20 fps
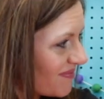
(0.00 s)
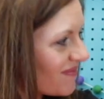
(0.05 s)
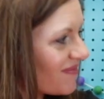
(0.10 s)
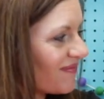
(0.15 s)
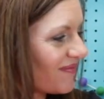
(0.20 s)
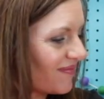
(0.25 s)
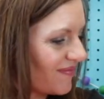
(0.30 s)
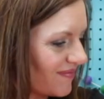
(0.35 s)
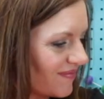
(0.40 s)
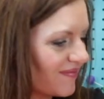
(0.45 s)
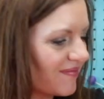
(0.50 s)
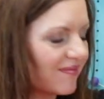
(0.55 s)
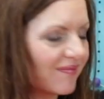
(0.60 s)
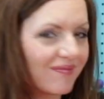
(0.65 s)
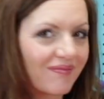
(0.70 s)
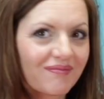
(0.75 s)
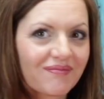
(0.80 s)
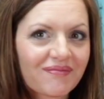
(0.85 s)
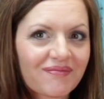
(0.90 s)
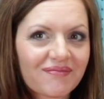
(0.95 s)

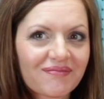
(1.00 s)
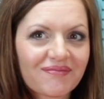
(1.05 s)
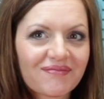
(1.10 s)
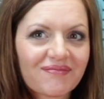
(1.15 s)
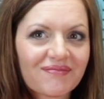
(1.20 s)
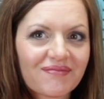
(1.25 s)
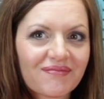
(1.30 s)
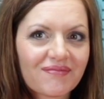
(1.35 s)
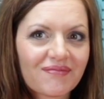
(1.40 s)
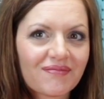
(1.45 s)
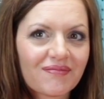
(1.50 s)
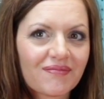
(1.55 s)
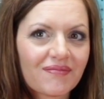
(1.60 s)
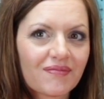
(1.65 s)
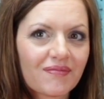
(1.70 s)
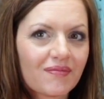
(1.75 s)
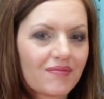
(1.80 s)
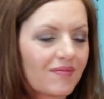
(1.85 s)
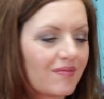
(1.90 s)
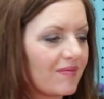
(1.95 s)

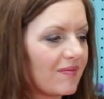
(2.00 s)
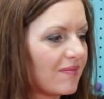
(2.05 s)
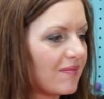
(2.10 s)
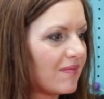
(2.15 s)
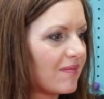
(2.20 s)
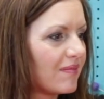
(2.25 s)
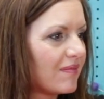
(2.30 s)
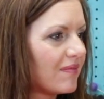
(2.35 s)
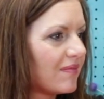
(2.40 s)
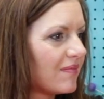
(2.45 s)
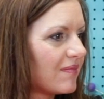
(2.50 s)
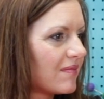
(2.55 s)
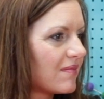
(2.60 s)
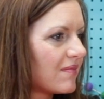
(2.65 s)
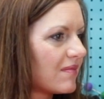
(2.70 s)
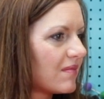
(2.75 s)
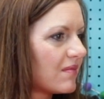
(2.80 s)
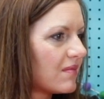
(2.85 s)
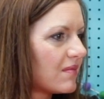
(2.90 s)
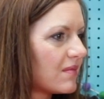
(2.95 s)

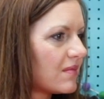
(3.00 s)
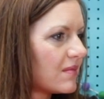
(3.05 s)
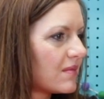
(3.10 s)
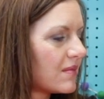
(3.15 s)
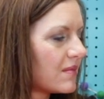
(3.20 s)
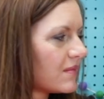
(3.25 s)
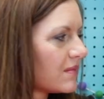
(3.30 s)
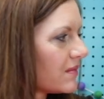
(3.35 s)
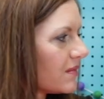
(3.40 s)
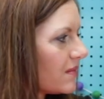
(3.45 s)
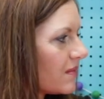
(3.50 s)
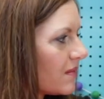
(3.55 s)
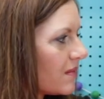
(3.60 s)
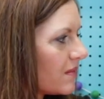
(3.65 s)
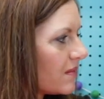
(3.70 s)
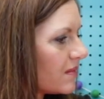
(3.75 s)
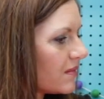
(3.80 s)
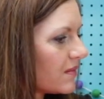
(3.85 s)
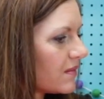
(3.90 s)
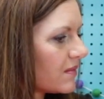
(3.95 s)

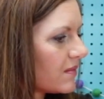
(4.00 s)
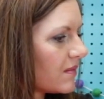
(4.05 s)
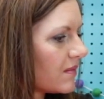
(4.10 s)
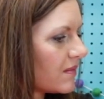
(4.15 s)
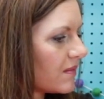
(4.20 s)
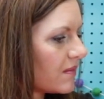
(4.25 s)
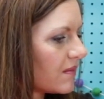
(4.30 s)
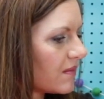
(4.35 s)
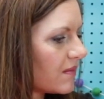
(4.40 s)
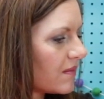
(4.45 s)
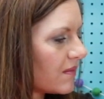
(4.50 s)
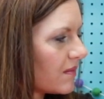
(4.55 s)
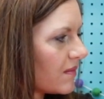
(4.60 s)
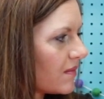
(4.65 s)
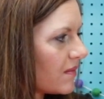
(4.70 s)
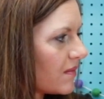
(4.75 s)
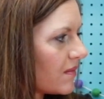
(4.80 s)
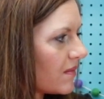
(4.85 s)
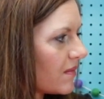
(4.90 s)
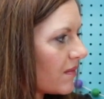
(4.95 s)

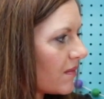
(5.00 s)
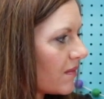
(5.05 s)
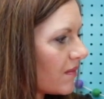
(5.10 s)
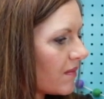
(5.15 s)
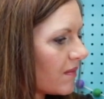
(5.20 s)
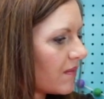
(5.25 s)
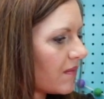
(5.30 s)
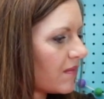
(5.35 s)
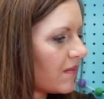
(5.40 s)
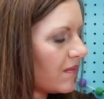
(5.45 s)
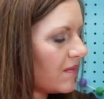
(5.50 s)
This person isn't speaking.